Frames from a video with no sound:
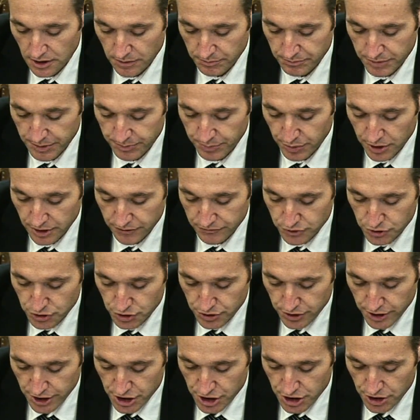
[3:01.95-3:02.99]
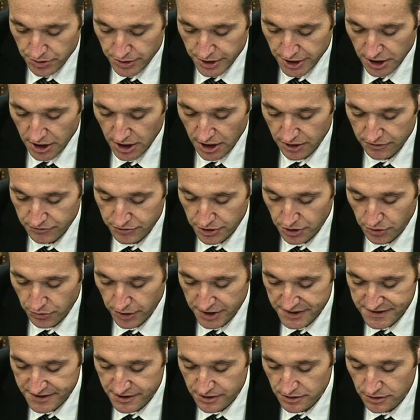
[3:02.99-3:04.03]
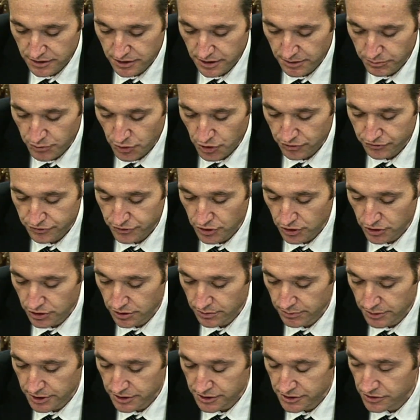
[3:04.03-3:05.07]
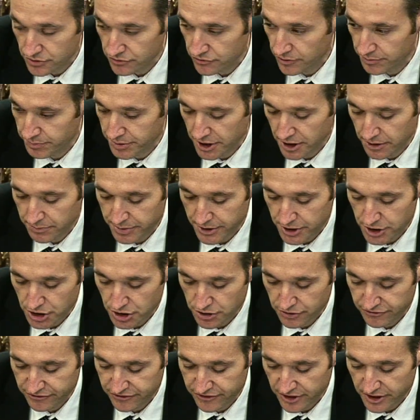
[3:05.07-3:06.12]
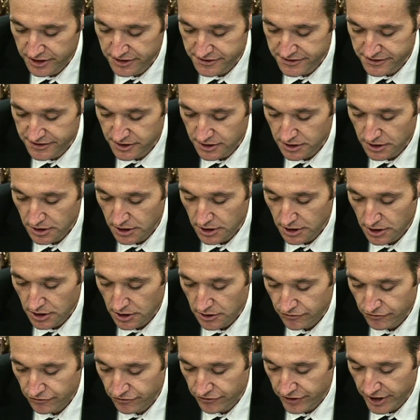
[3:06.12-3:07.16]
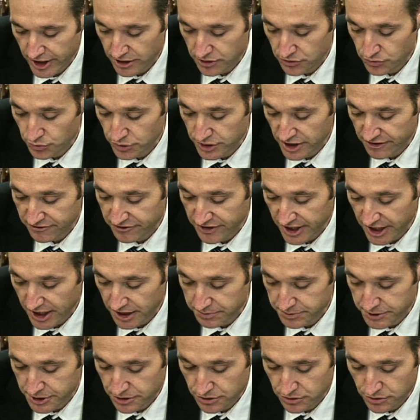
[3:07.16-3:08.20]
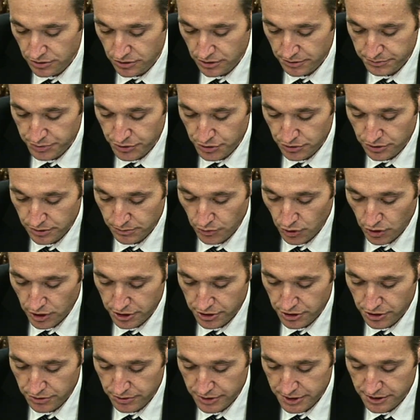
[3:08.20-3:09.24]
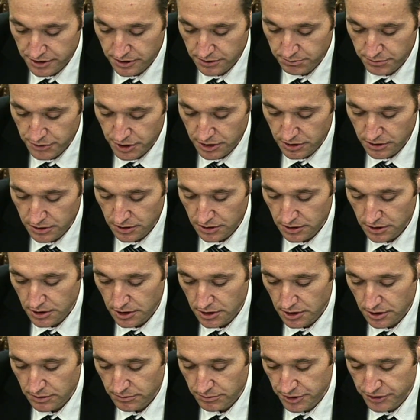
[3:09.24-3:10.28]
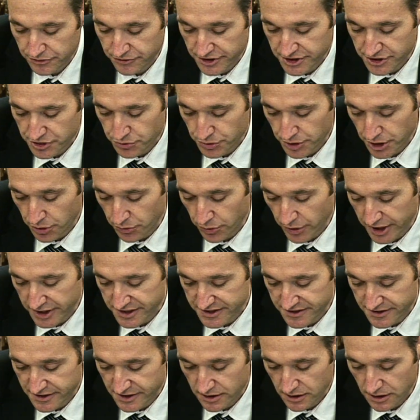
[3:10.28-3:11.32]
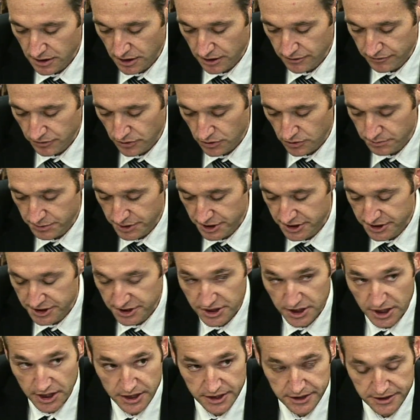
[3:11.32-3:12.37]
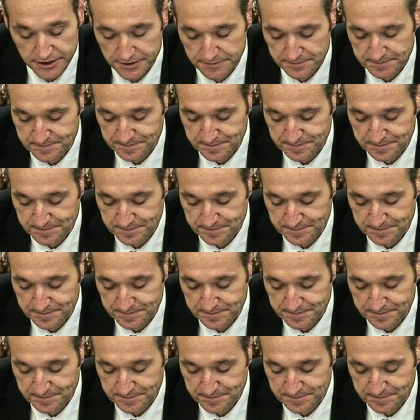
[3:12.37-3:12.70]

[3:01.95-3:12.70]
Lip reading: People at the Treasury have requested a number of documents to the PA pension funds that would have helped to compute a more accurate number, but these requests have all been denied.